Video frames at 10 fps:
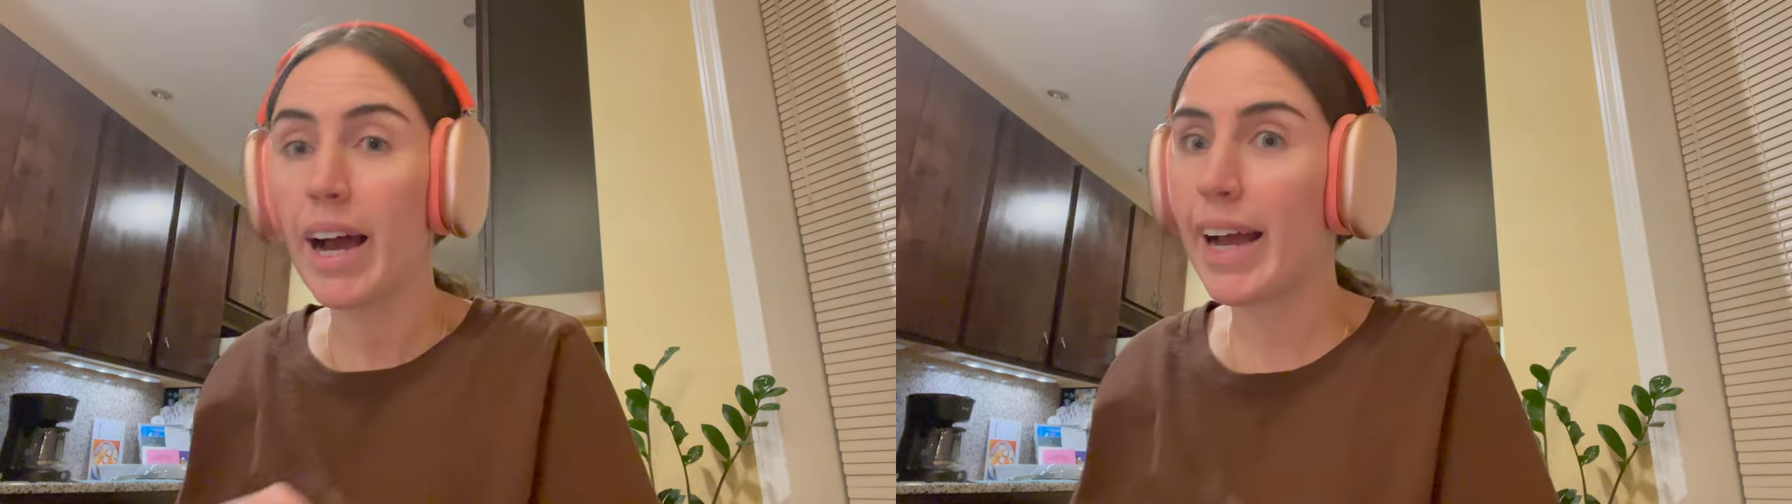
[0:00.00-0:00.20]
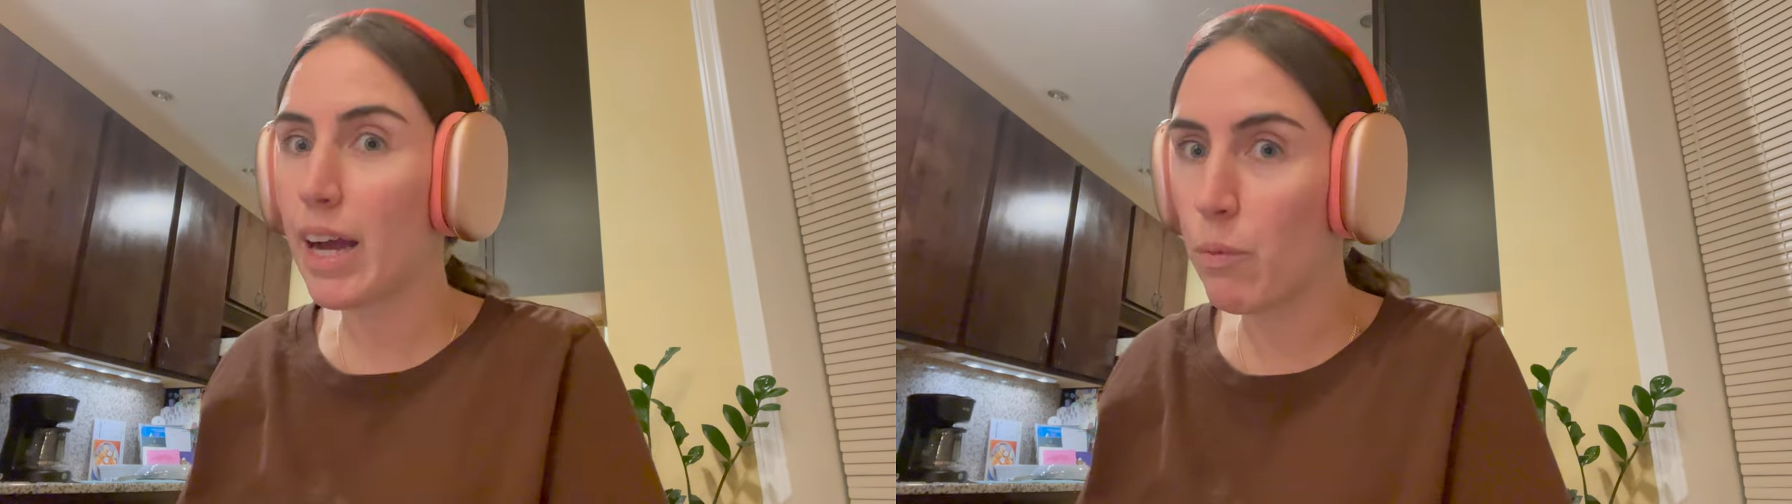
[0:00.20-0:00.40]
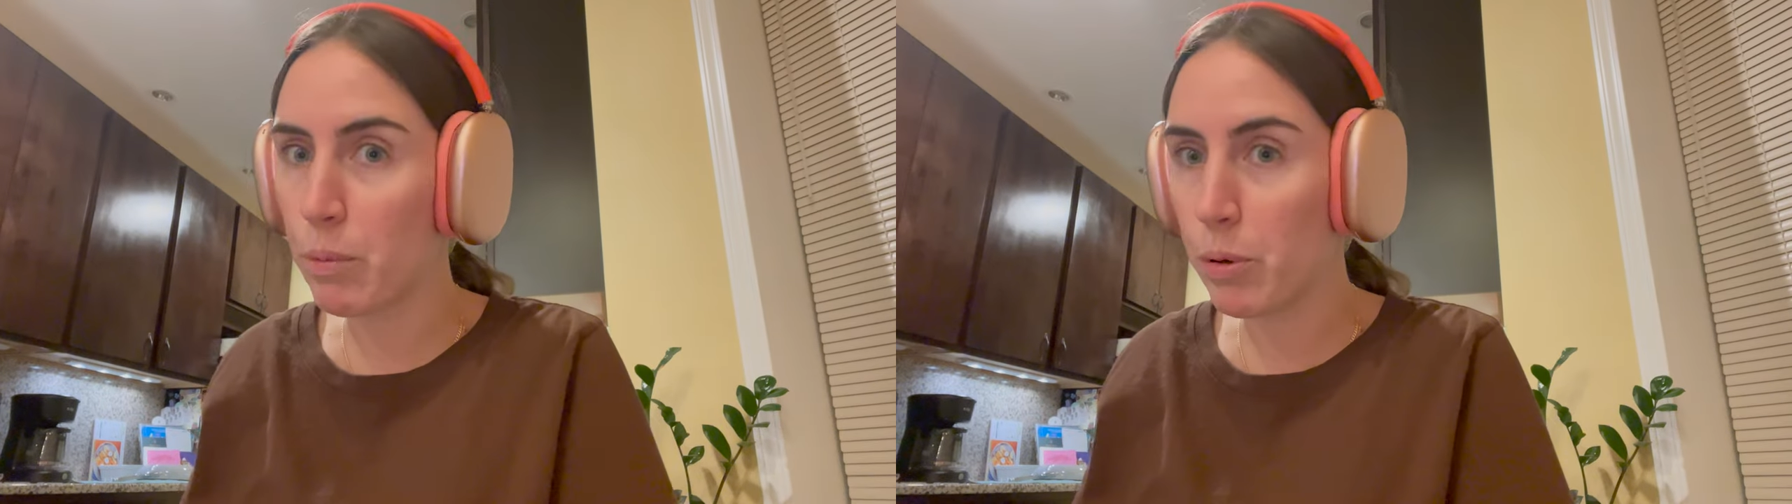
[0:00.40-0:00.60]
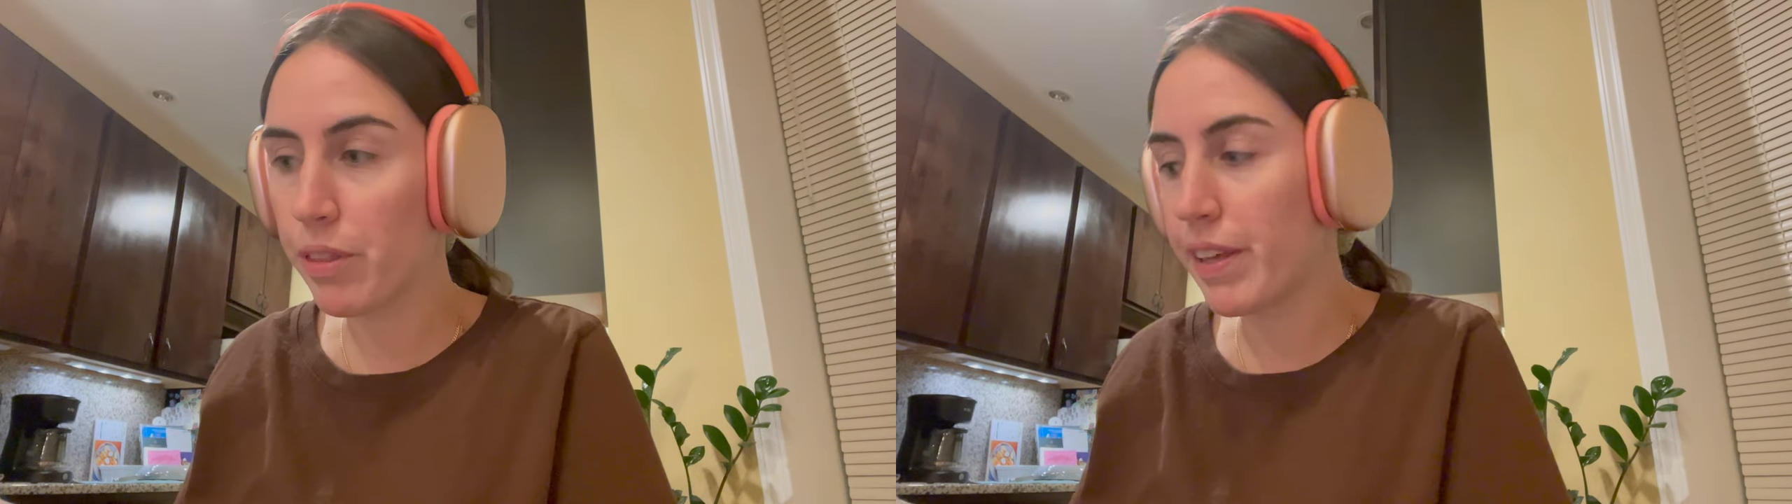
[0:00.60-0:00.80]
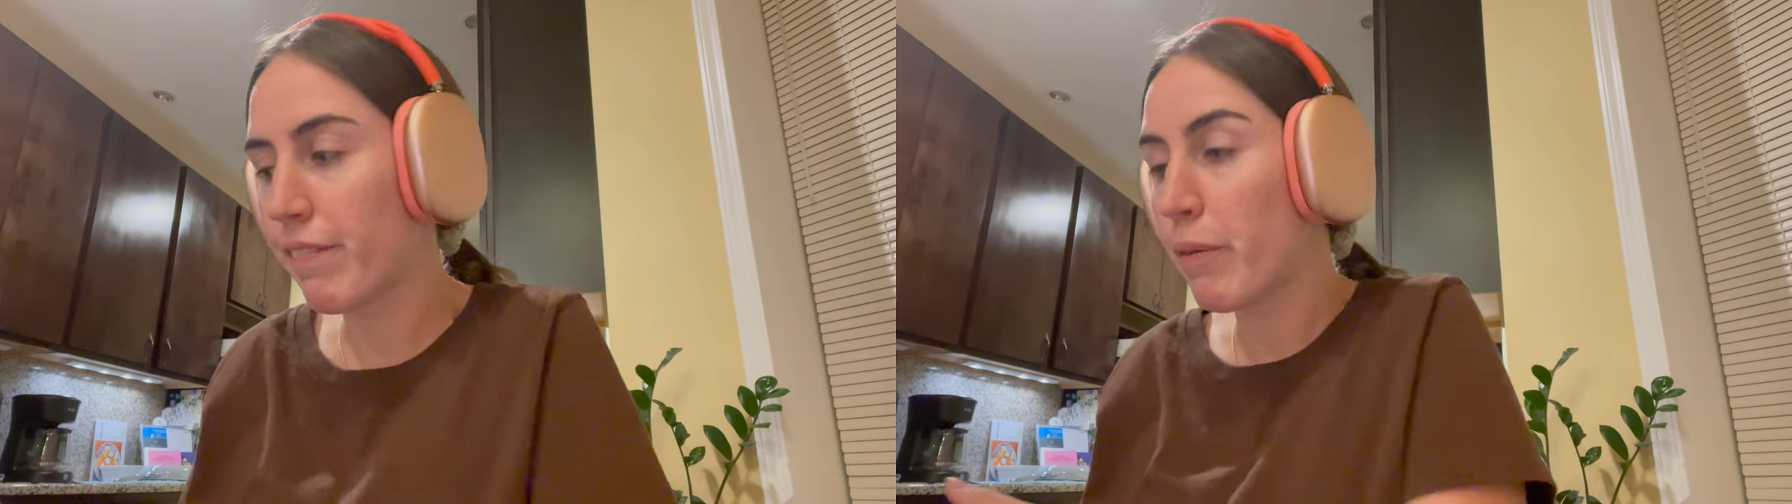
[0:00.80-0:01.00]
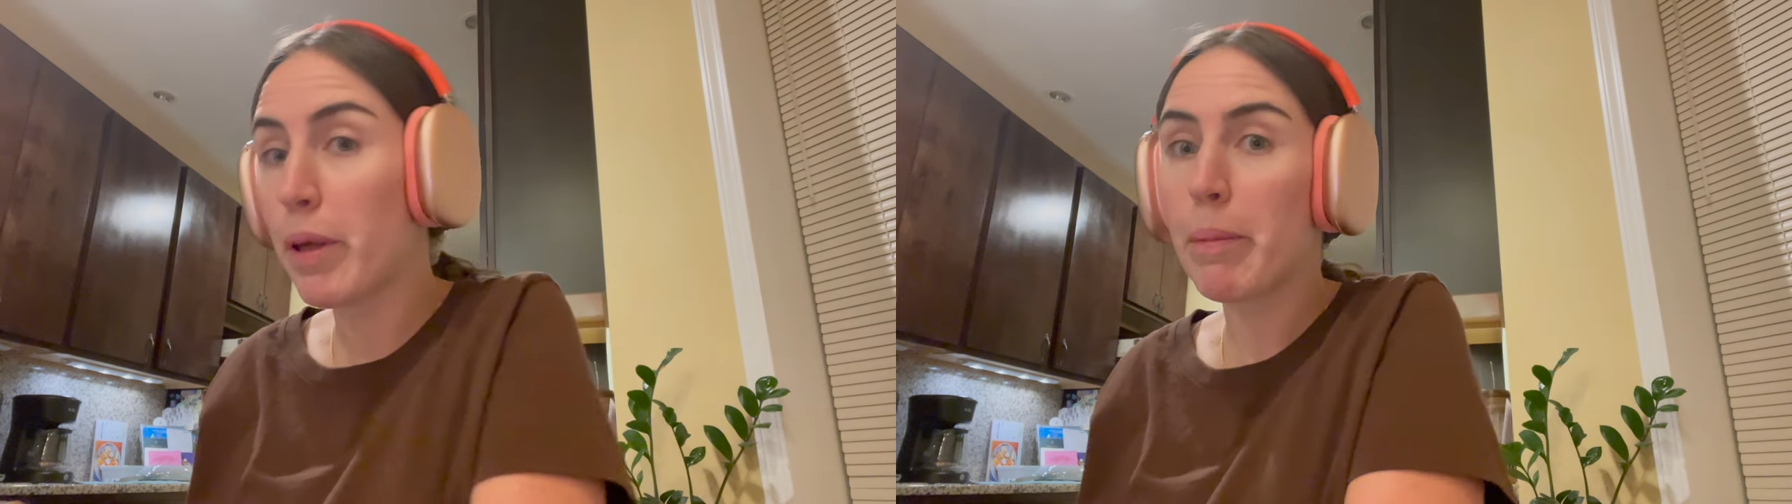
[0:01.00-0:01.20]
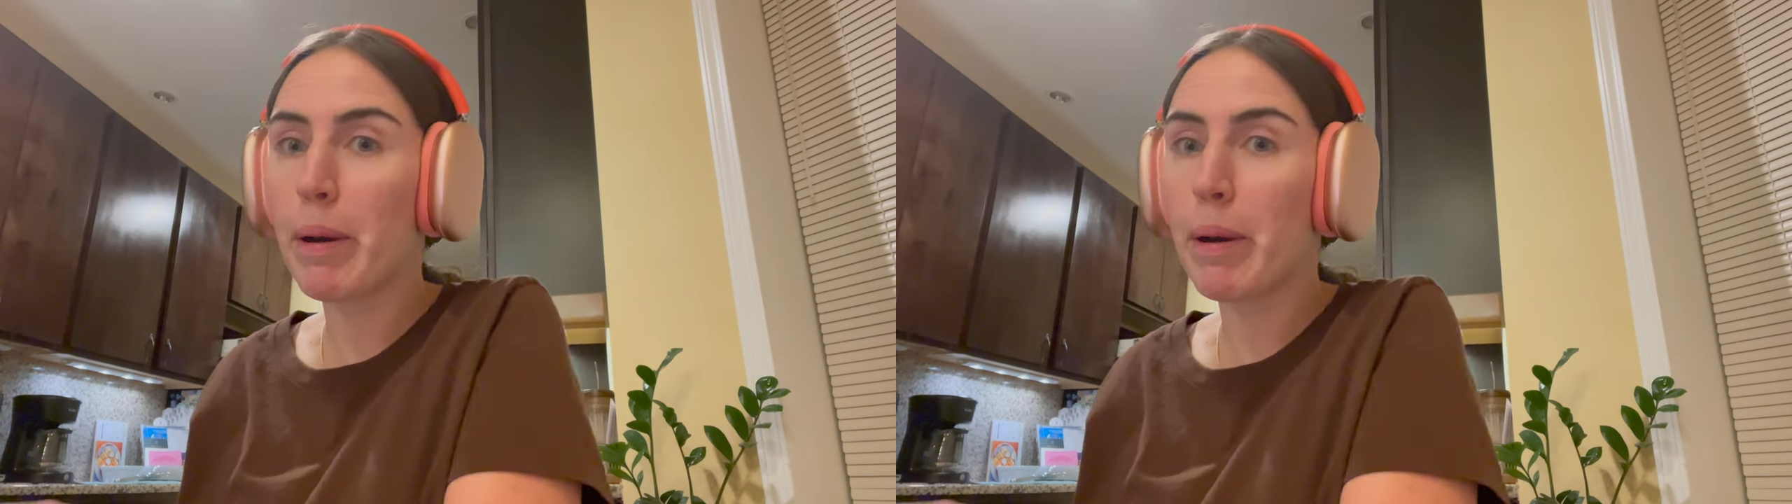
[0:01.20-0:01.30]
I got one more thing from there,